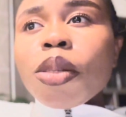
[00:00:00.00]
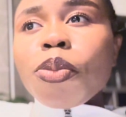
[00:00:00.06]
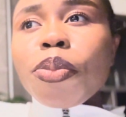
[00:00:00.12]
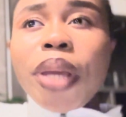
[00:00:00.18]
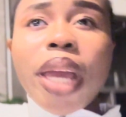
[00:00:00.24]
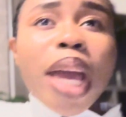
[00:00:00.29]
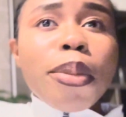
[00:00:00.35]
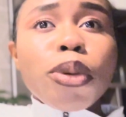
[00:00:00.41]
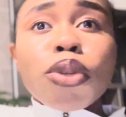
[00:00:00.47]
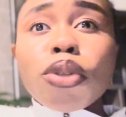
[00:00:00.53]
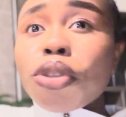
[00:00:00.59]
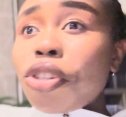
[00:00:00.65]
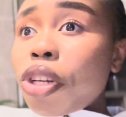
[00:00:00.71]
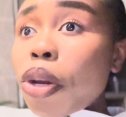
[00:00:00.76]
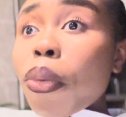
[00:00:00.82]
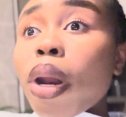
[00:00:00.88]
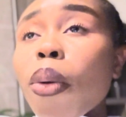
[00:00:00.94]
be able to
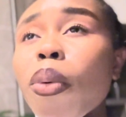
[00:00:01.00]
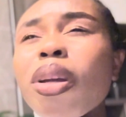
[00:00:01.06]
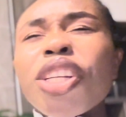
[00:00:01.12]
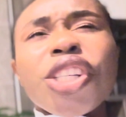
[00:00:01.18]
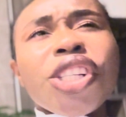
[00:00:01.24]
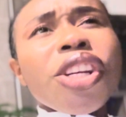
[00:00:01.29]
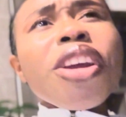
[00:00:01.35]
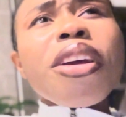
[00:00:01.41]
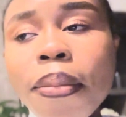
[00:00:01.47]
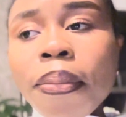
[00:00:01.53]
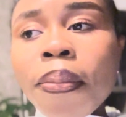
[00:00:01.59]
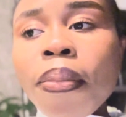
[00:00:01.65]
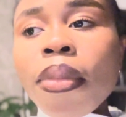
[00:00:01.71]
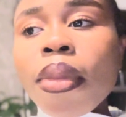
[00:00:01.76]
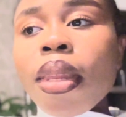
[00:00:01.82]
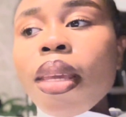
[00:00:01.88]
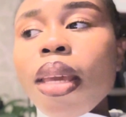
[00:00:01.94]
share what I want to share
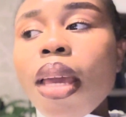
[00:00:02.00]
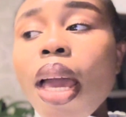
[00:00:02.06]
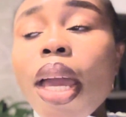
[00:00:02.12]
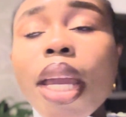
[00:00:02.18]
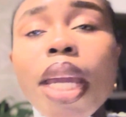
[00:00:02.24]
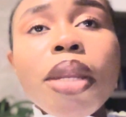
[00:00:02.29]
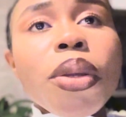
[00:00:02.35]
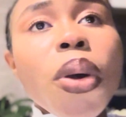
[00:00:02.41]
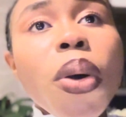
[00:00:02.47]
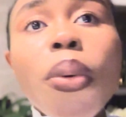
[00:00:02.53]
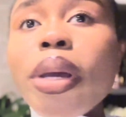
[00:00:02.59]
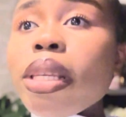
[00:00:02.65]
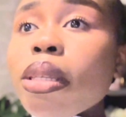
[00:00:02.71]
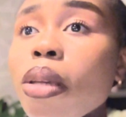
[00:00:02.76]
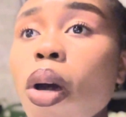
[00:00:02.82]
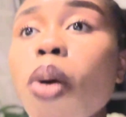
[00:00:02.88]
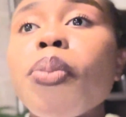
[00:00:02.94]
I can
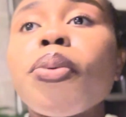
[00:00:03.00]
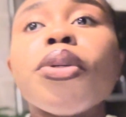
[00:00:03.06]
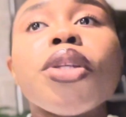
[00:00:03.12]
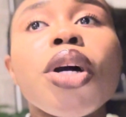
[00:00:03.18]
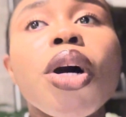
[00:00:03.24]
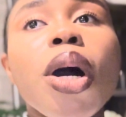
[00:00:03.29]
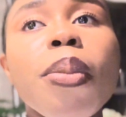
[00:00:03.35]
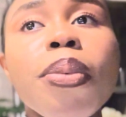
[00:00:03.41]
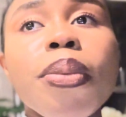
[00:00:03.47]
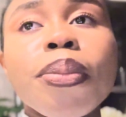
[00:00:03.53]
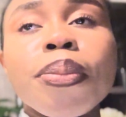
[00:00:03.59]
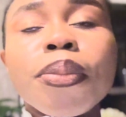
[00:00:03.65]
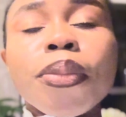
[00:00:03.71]
always open up